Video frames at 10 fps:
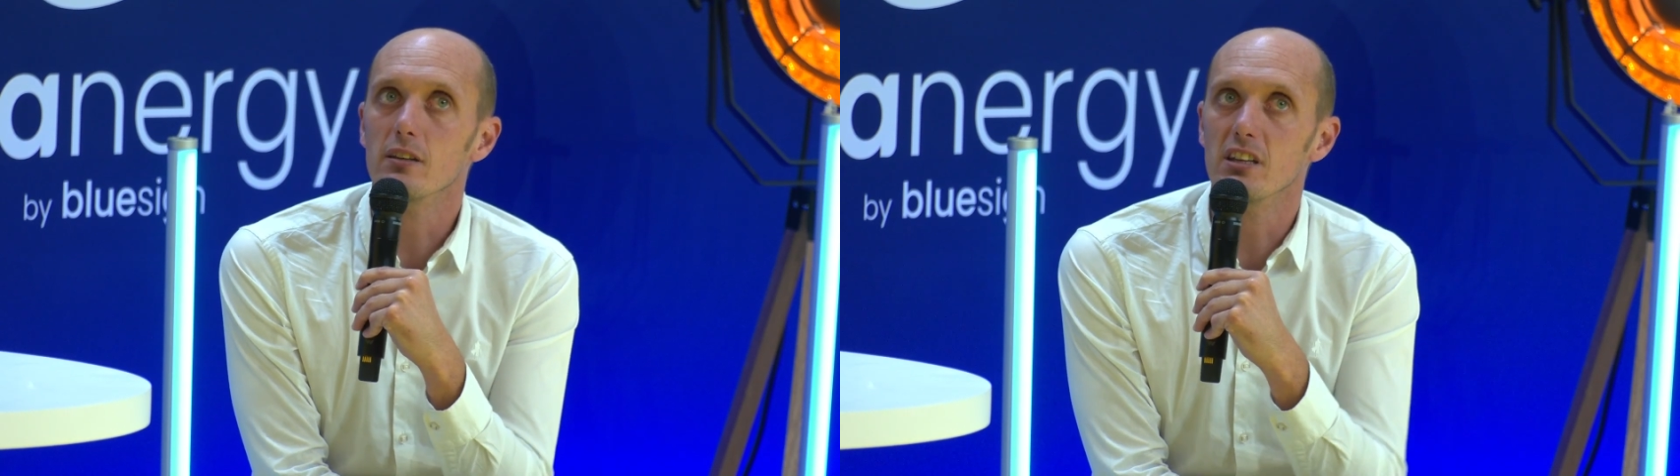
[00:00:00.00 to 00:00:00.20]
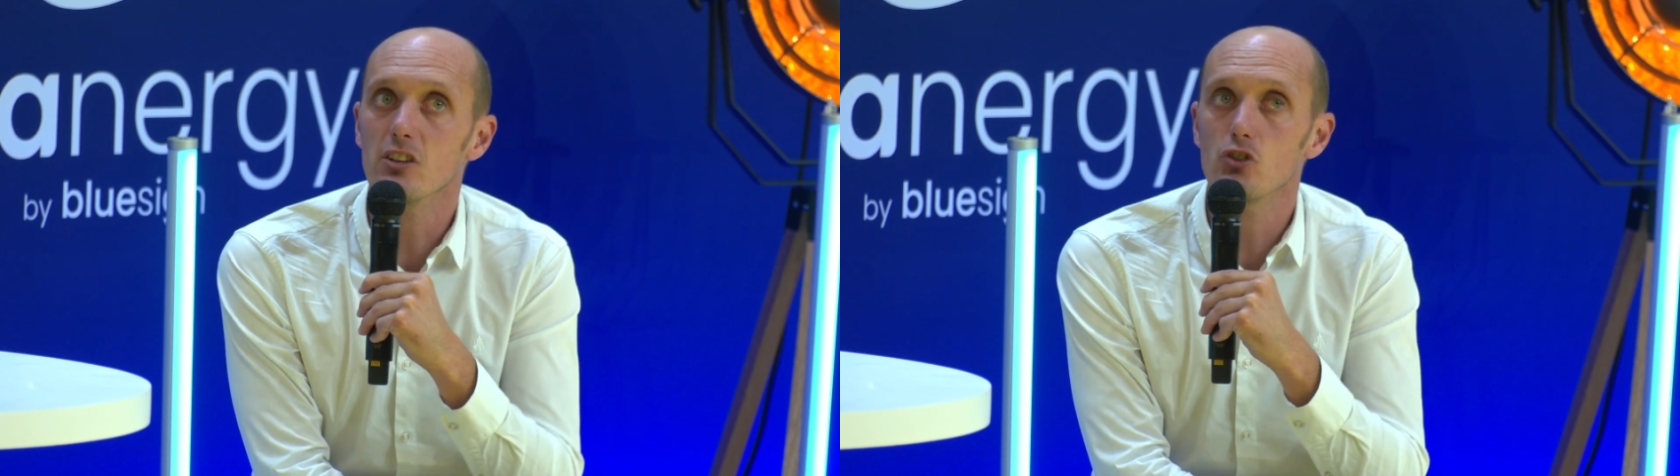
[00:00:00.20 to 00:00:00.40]

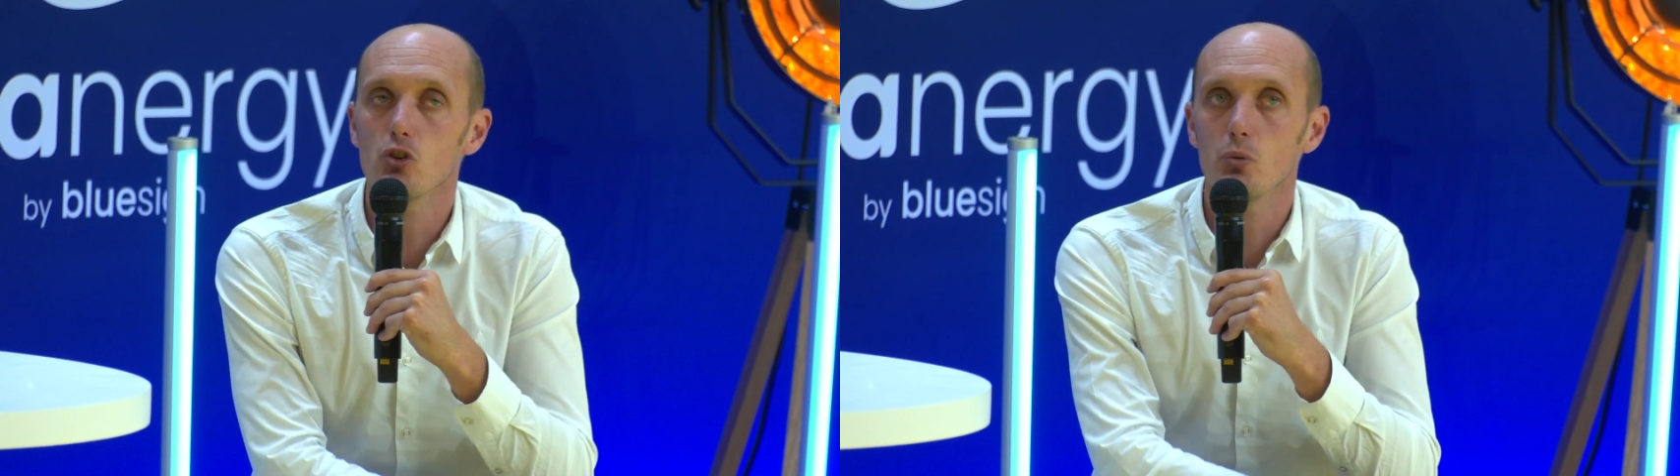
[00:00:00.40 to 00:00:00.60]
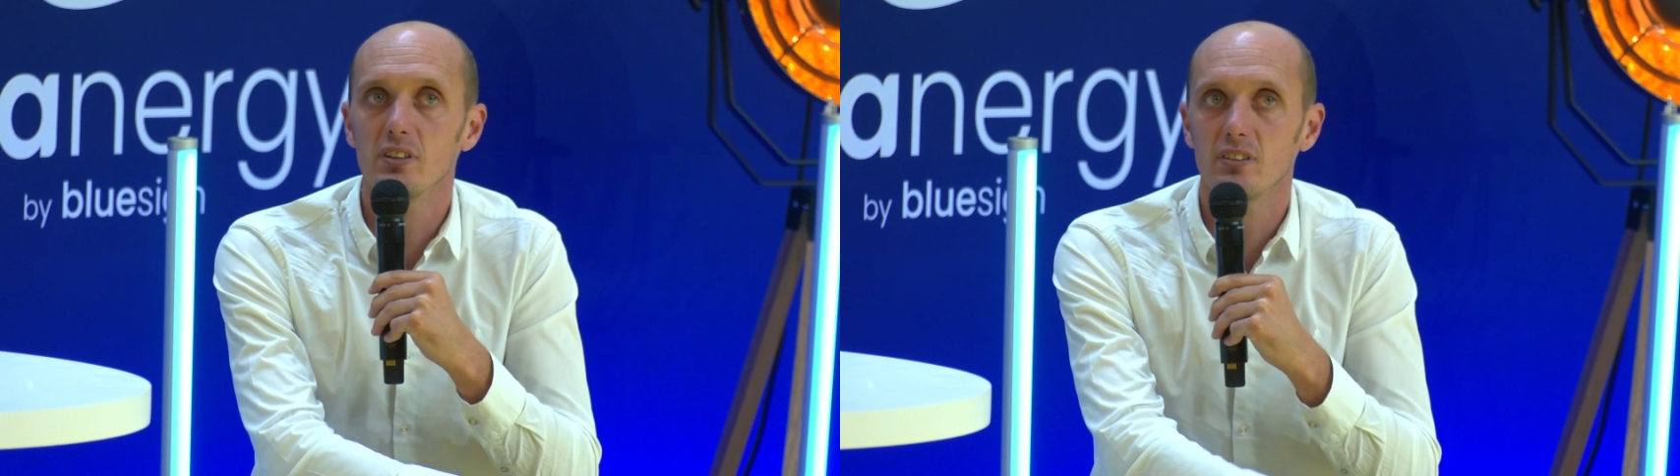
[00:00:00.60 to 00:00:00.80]
the
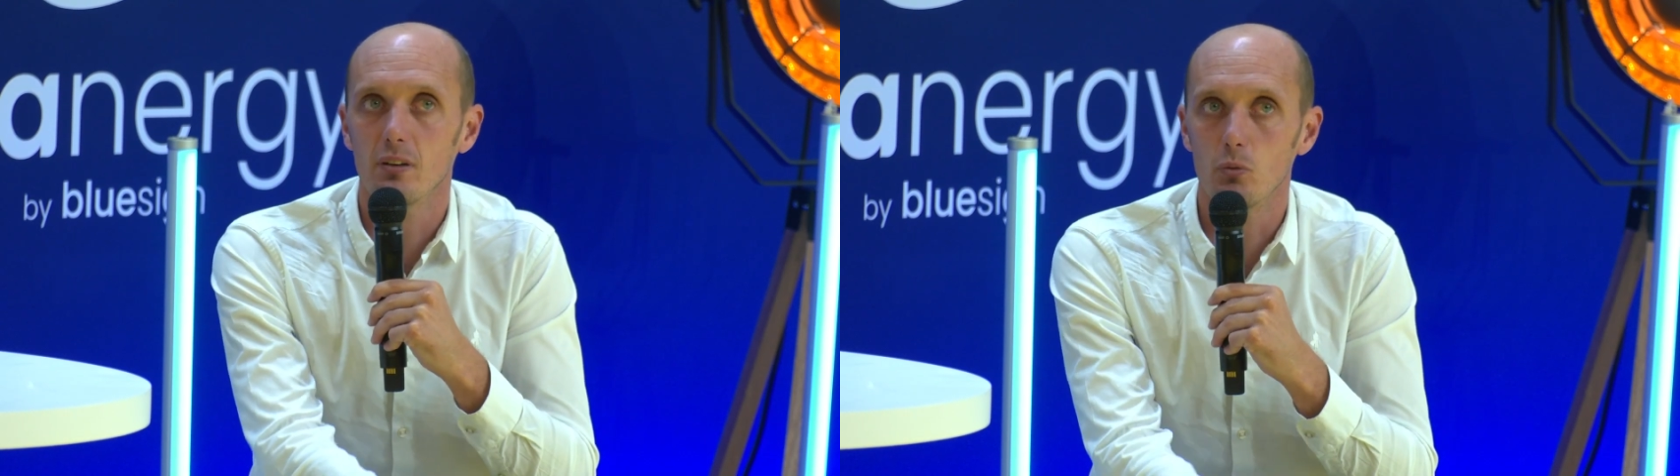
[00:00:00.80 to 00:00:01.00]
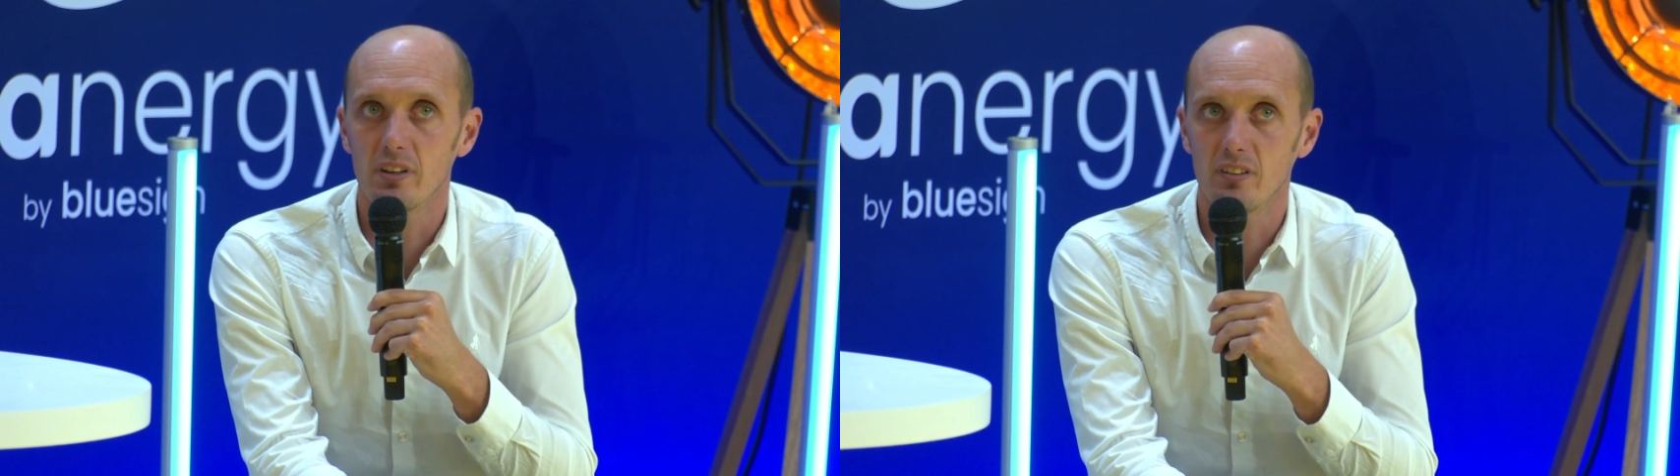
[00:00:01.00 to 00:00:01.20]
issue with
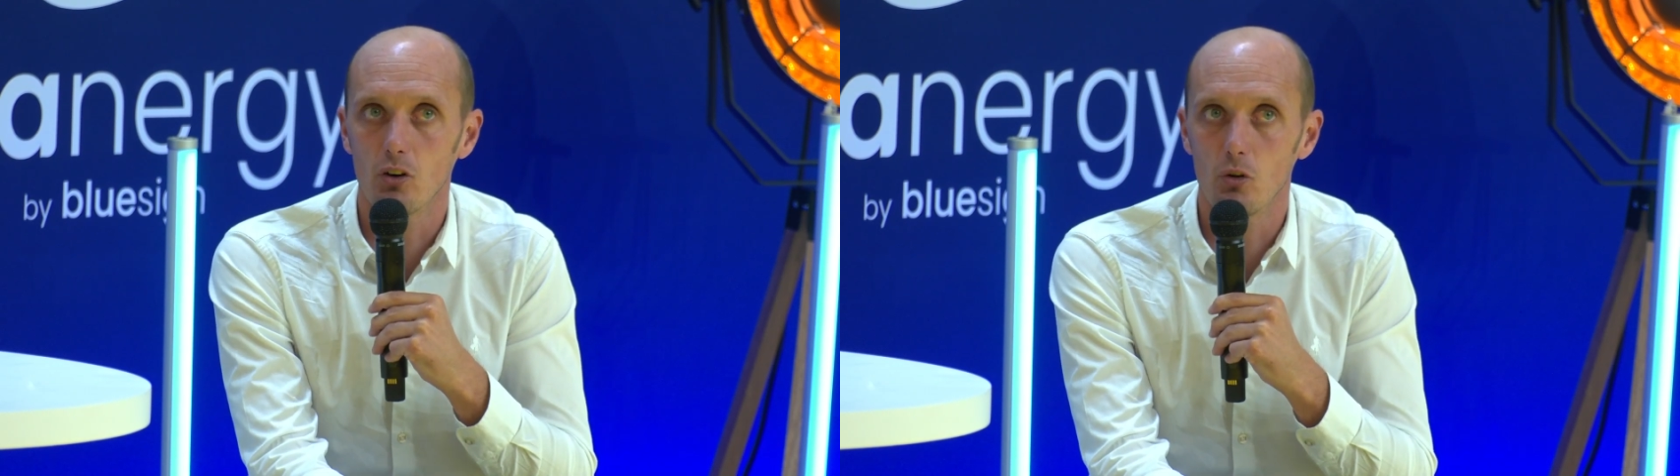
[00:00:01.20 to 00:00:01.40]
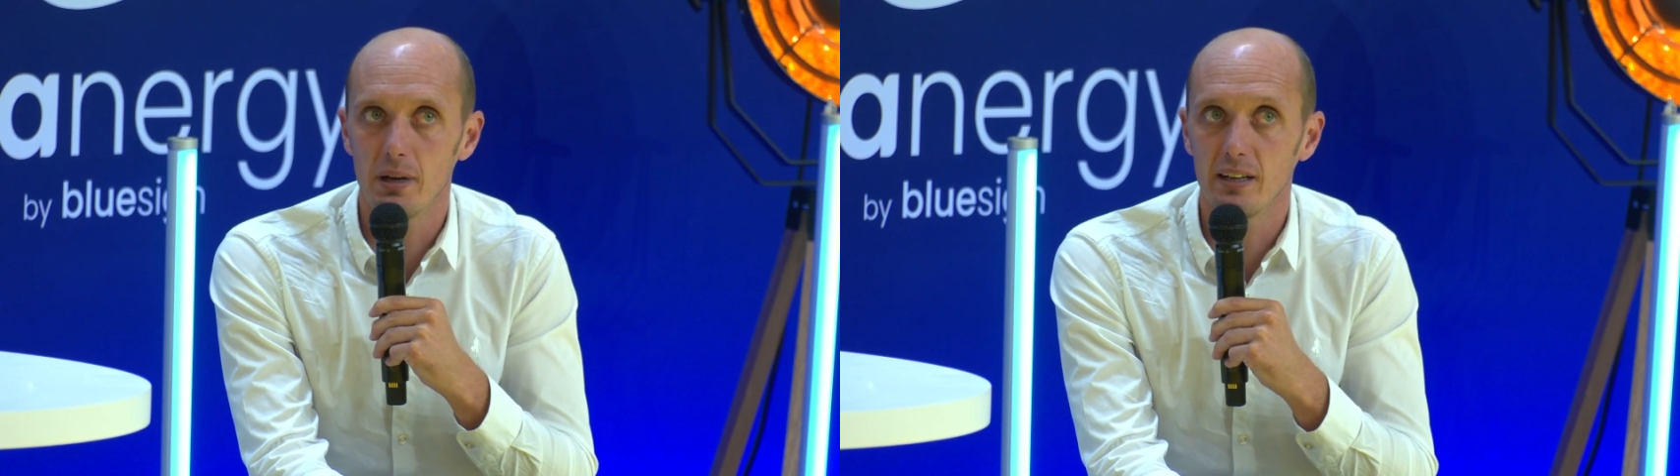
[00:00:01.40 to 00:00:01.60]

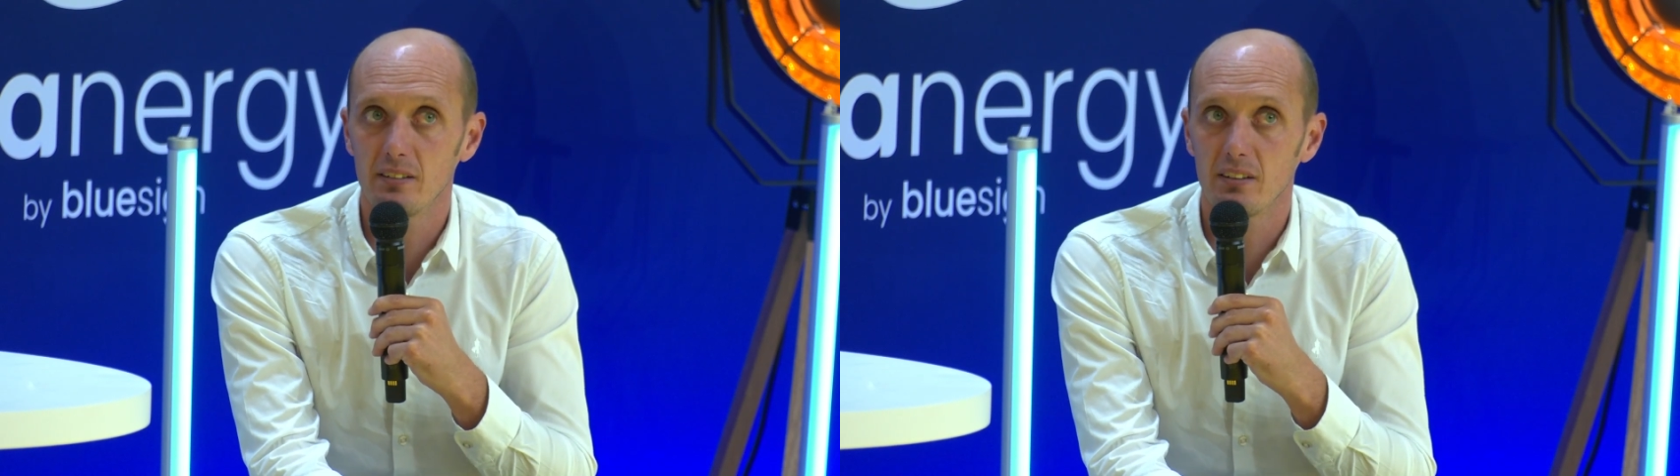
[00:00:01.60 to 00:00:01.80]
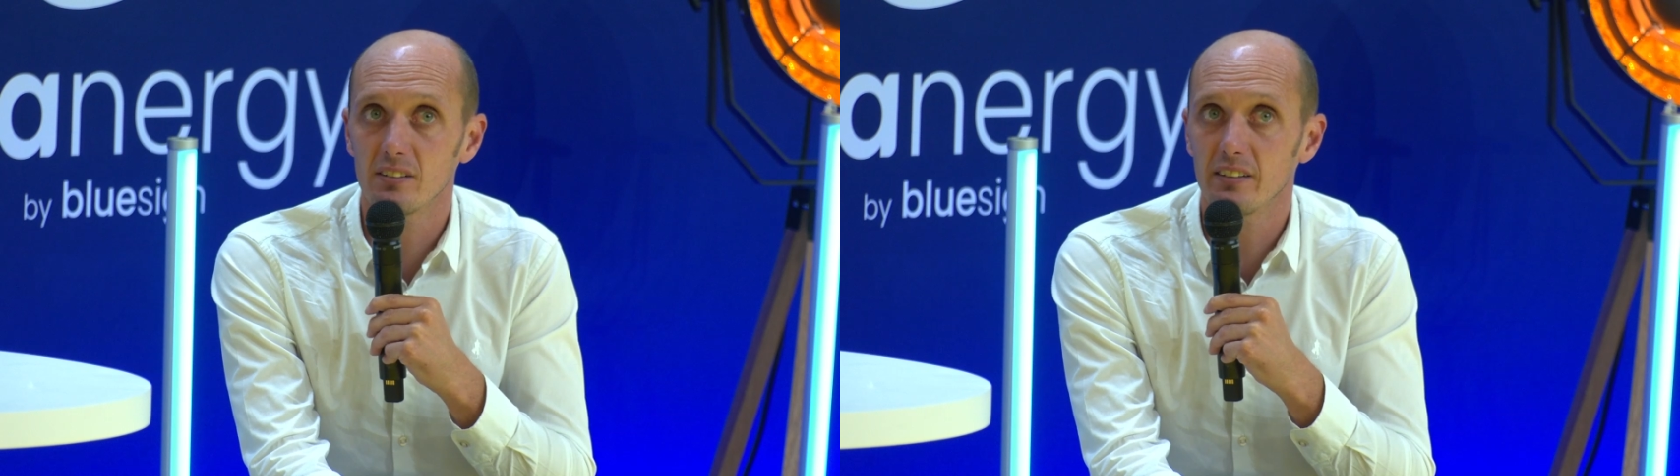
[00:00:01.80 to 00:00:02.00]

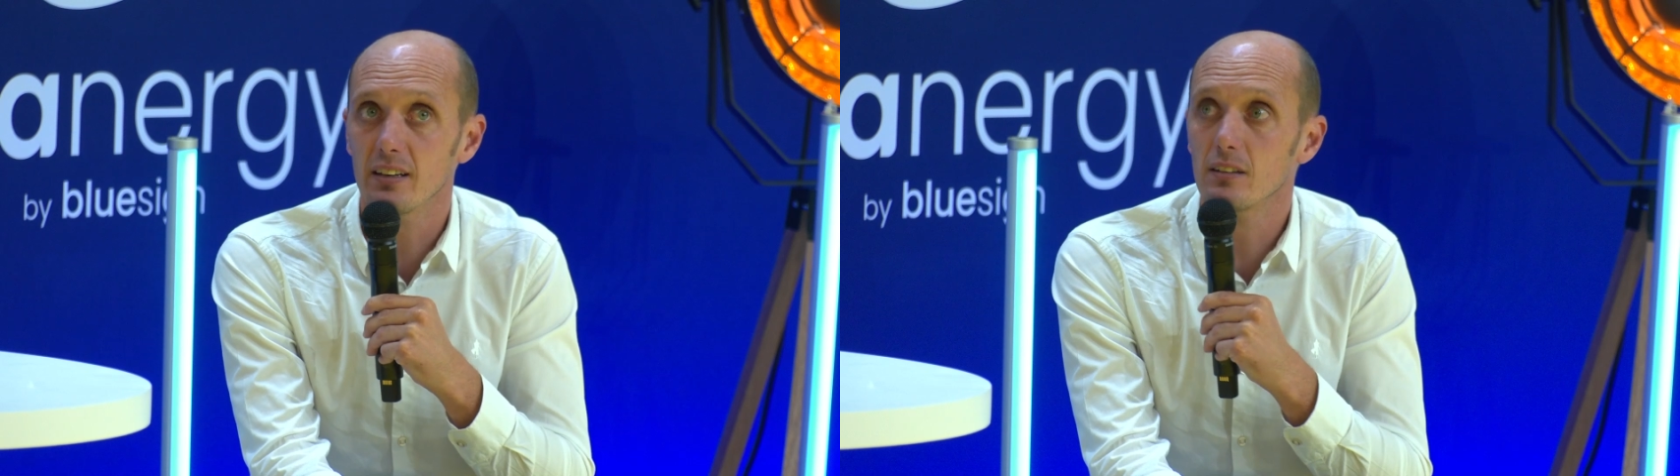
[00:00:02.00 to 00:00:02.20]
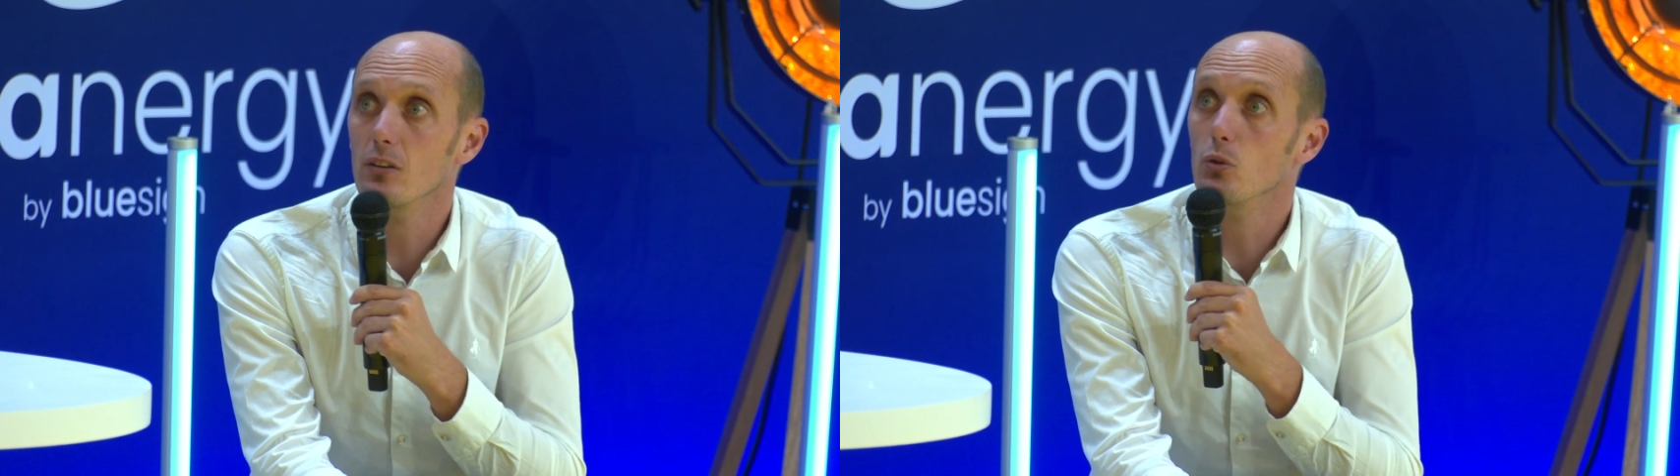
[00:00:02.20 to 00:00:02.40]
EolMed is
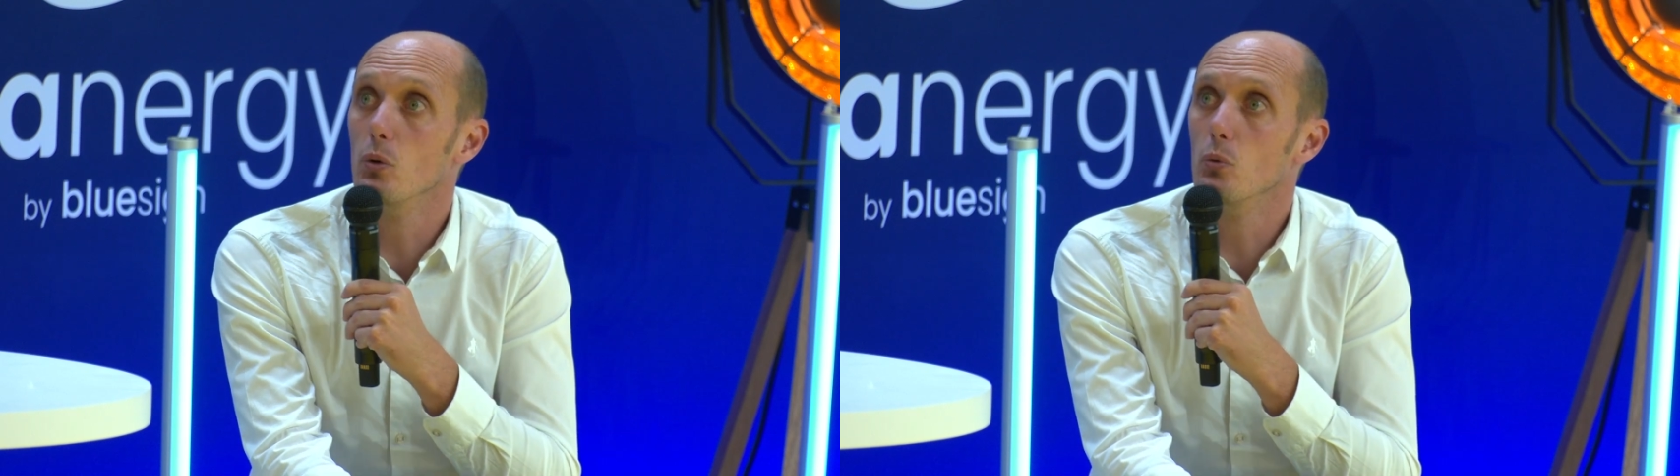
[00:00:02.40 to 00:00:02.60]
that